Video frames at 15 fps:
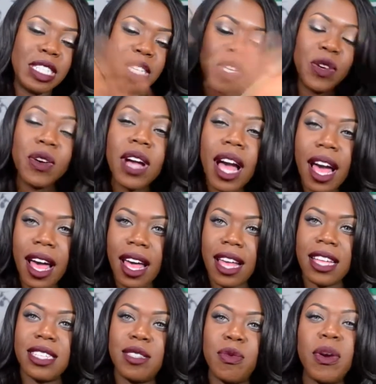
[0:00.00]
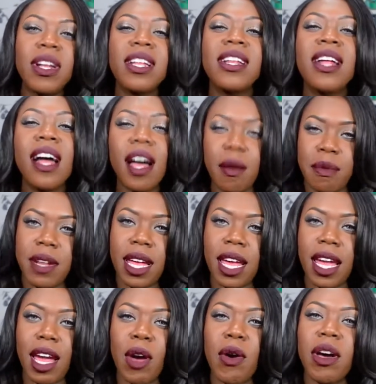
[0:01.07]
you guys wanted an
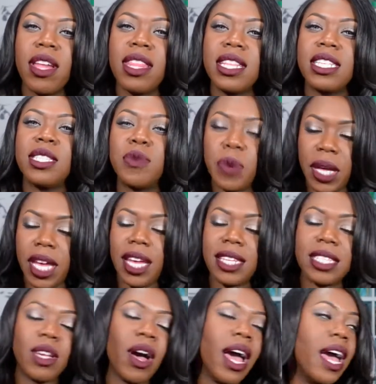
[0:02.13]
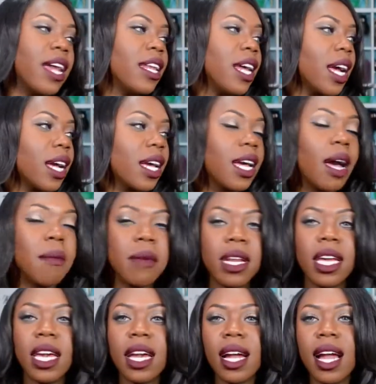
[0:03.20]
update on this wig, so I had to come in
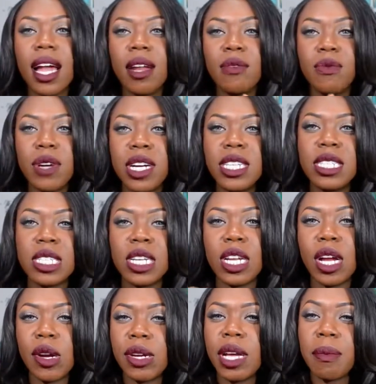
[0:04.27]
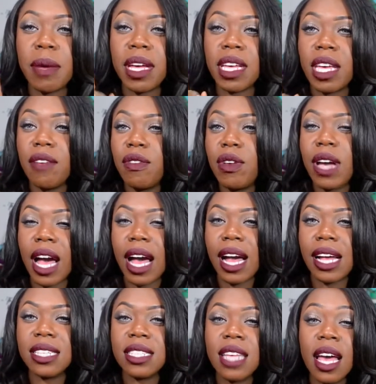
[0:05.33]
here and rush and hurry up and give you
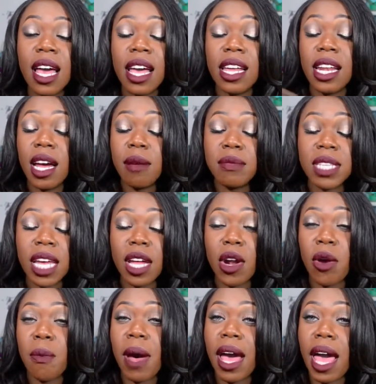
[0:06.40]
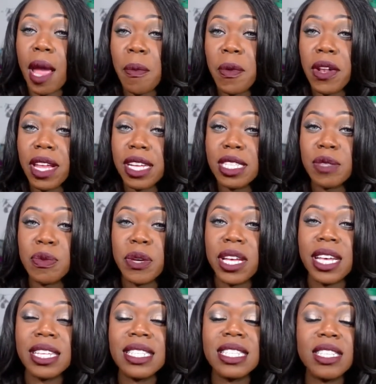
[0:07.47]
guys an update on my April lace
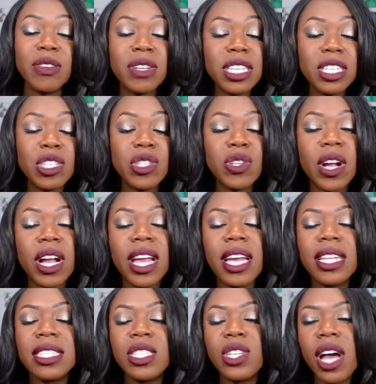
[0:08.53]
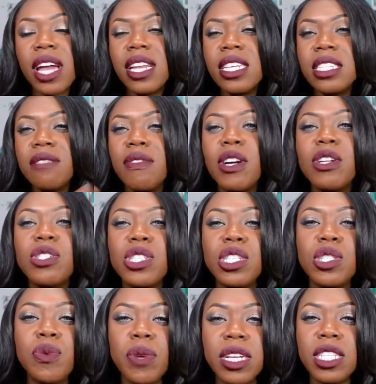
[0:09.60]
wig, Silky Straight Chinese Virgin
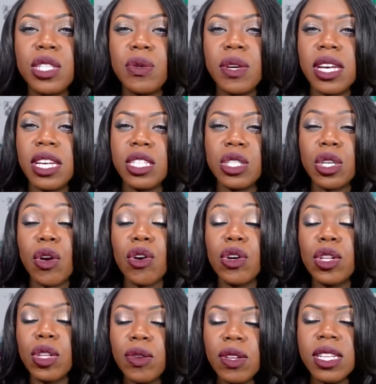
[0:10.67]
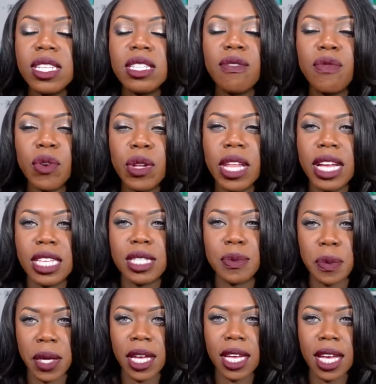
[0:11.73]
22-inch Glueless full lace
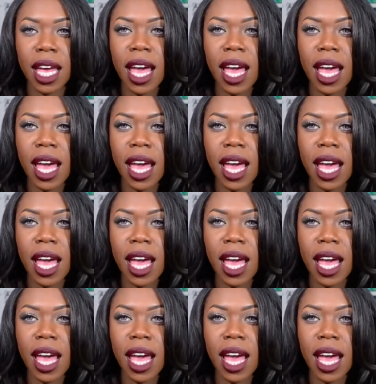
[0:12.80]
wig.